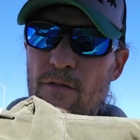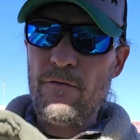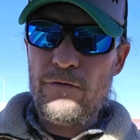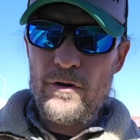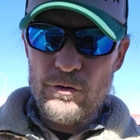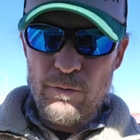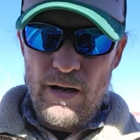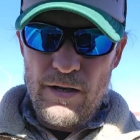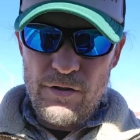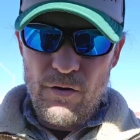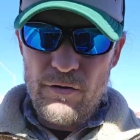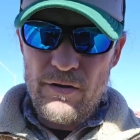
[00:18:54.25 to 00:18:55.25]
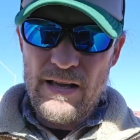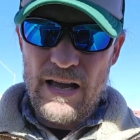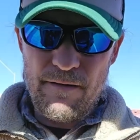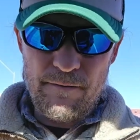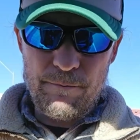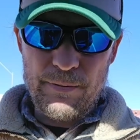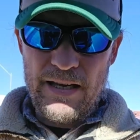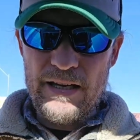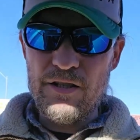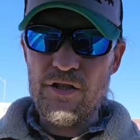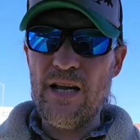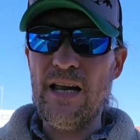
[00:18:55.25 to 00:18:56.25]
The first one I showed you, that
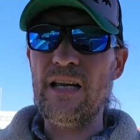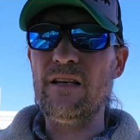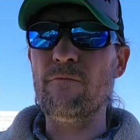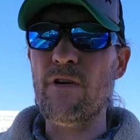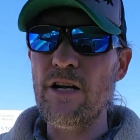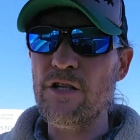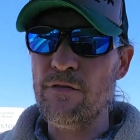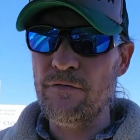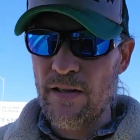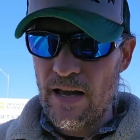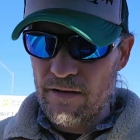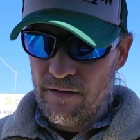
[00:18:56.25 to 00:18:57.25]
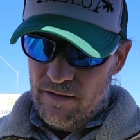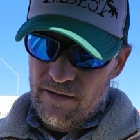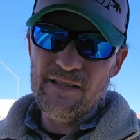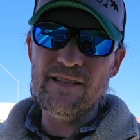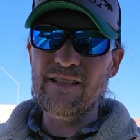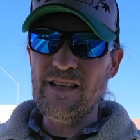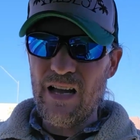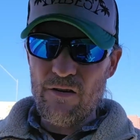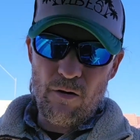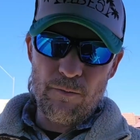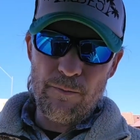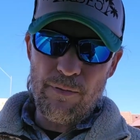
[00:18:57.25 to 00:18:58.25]
plain Jane Reggie flannel, I
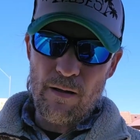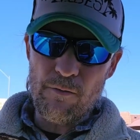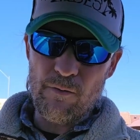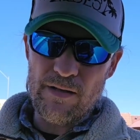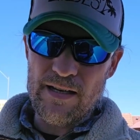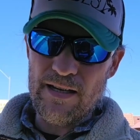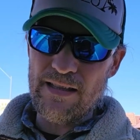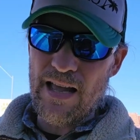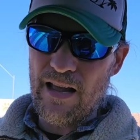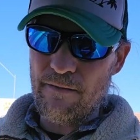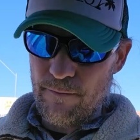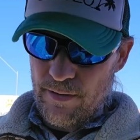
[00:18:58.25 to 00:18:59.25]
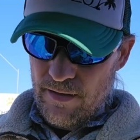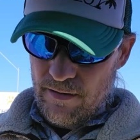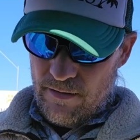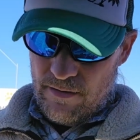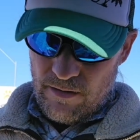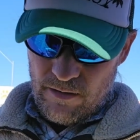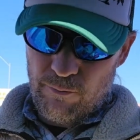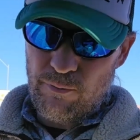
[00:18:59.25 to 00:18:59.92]
normally probably wouldn't get that, but the